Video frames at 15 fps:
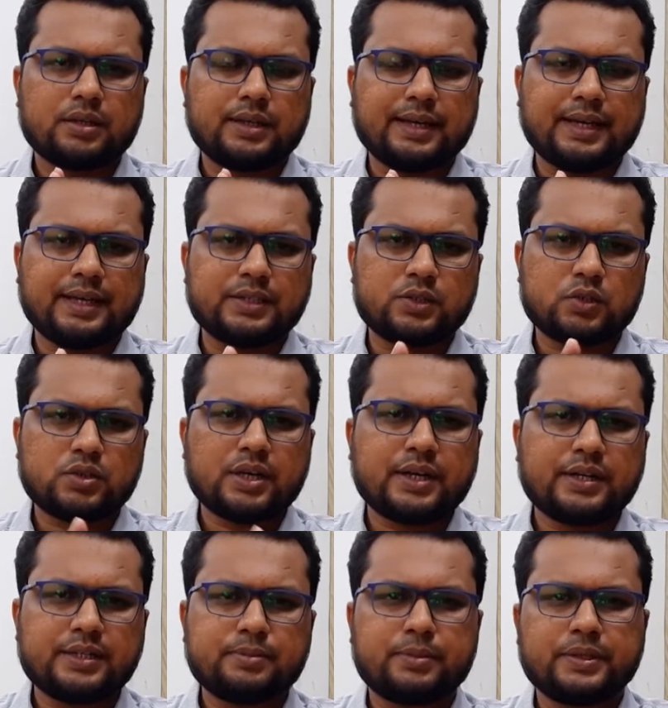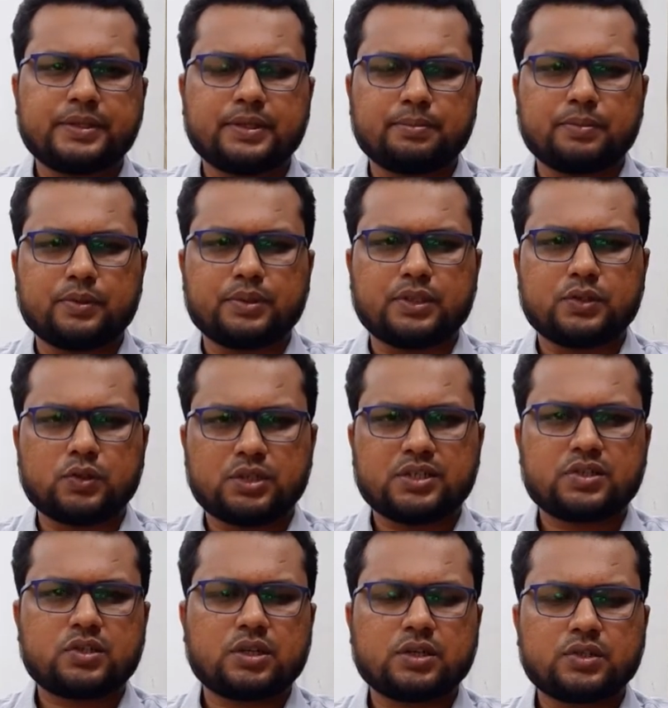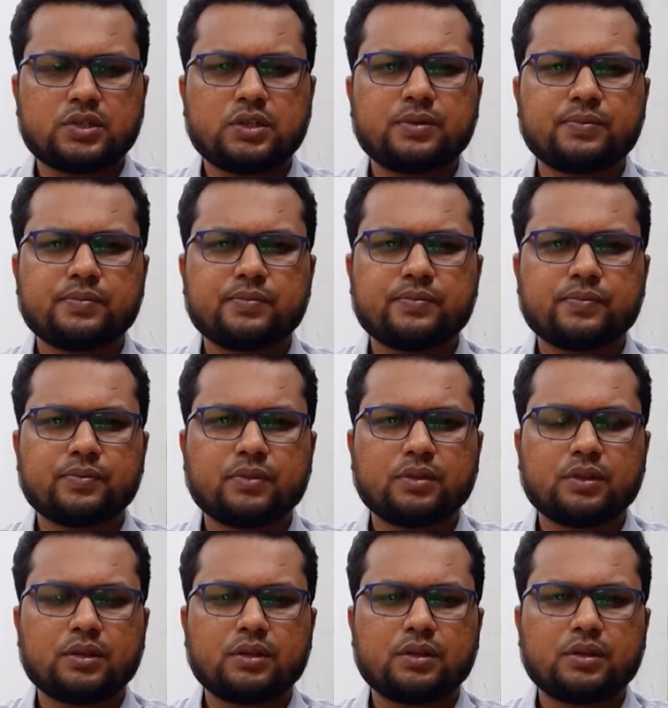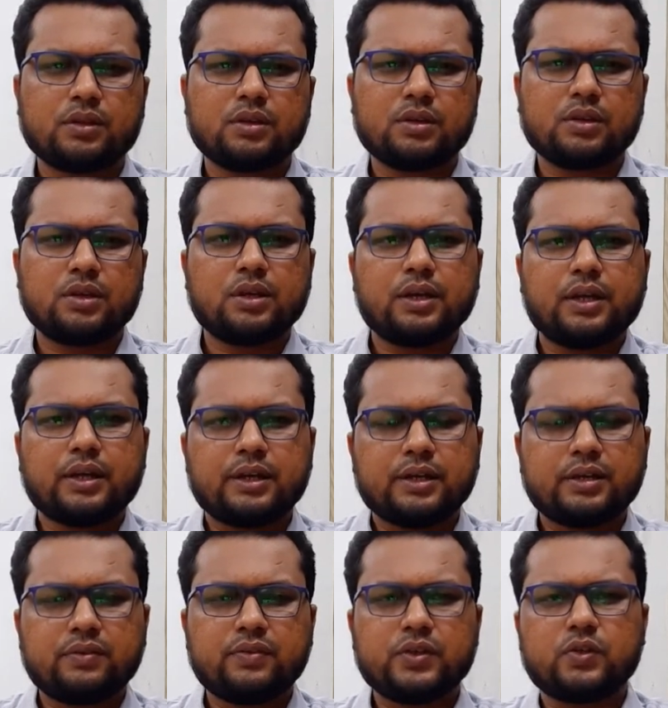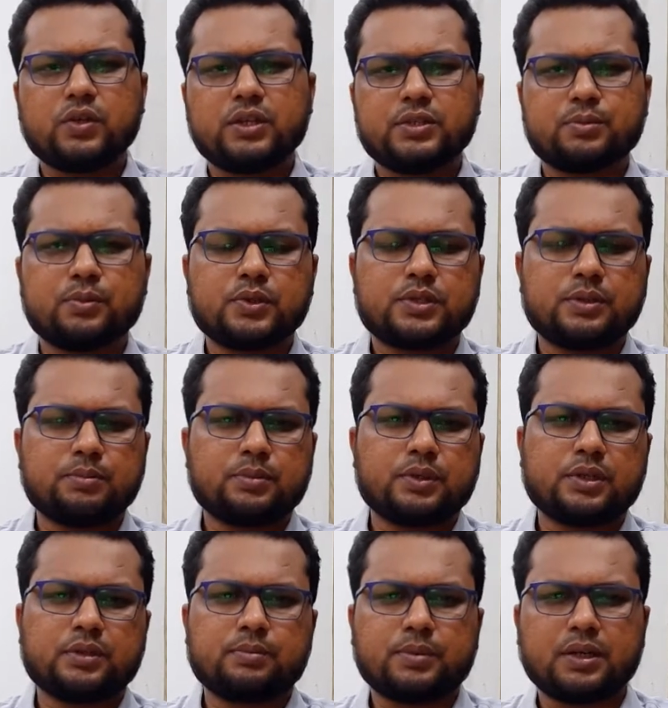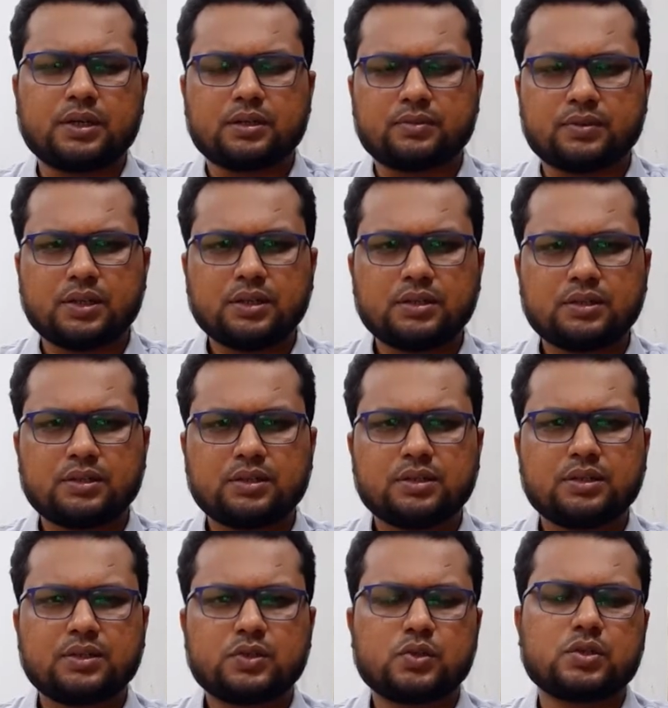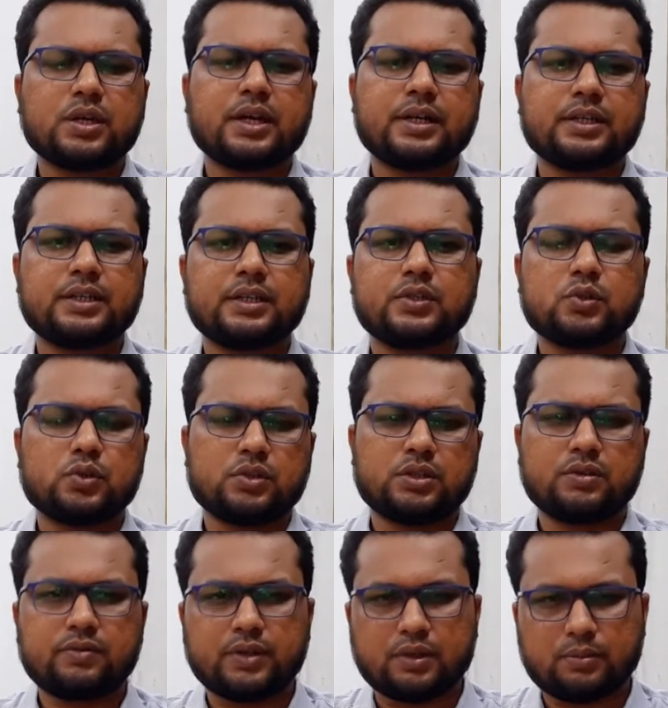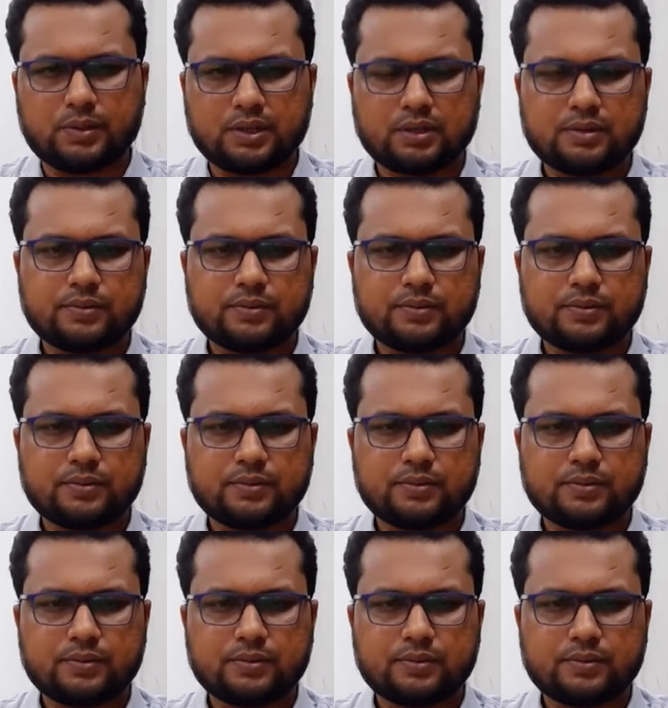and society is based upon the social structure. An individual is most important part of the society and social phenomena.